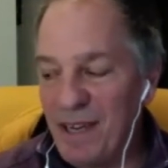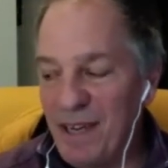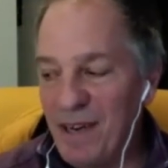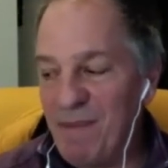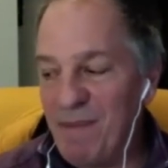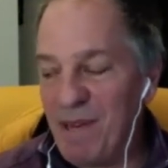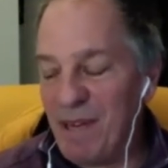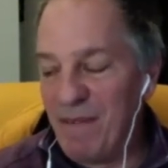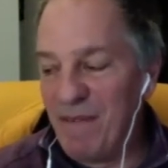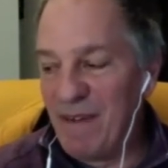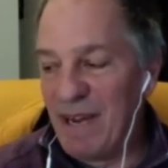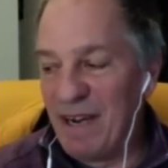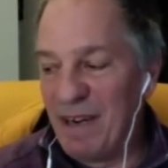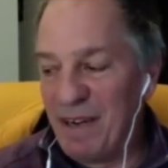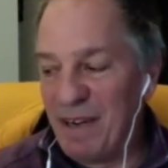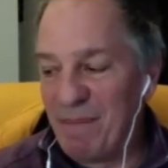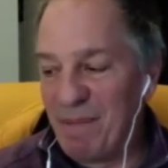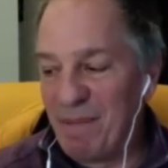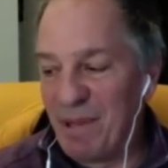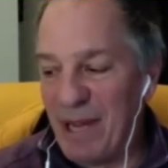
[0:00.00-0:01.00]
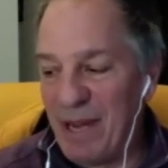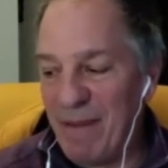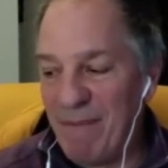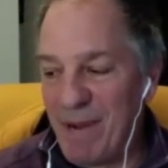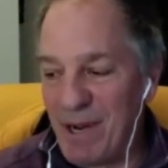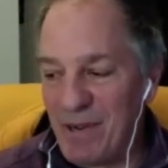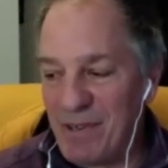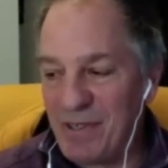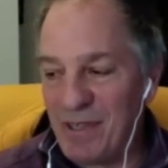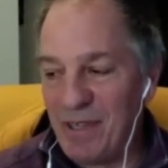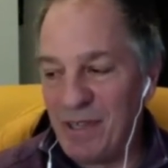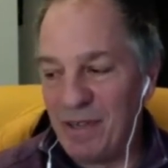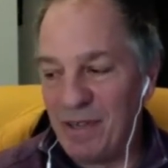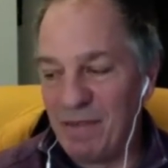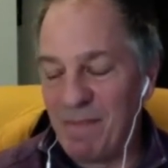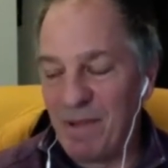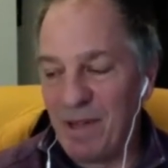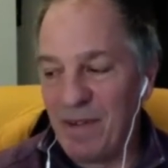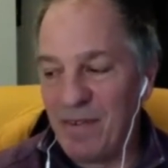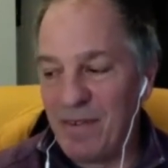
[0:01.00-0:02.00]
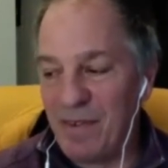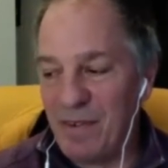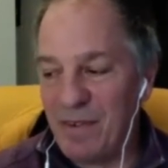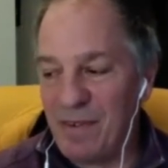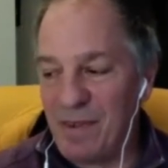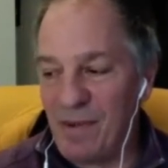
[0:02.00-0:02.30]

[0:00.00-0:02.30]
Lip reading: to be invited to play most of these places.